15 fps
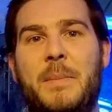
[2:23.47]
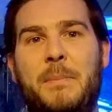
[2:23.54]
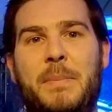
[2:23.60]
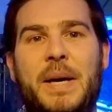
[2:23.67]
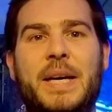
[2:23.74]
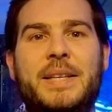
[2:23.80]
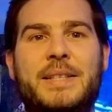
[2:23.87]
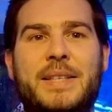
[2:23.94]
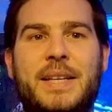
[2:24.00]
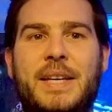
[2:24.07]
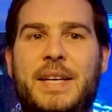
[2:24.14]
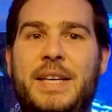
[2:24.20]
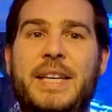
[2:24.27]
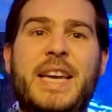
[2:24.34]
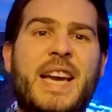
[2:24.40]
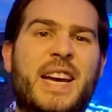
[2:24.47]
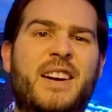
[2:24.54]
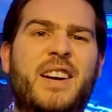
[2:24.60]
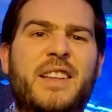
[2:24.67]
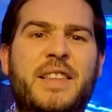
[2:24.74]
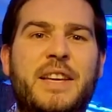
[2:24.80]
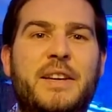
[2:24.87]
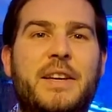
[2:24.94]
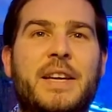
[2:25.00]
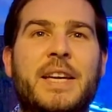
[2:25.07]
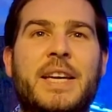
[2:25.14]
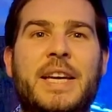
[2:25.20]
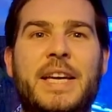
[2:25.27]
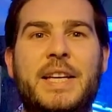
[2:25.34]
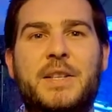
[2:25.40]
but yeah, I think
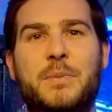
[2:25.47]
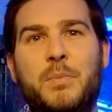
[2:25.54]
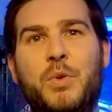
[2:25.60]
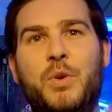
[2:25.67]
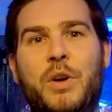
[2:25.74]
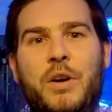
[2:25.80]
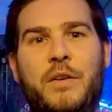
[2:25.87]
it's more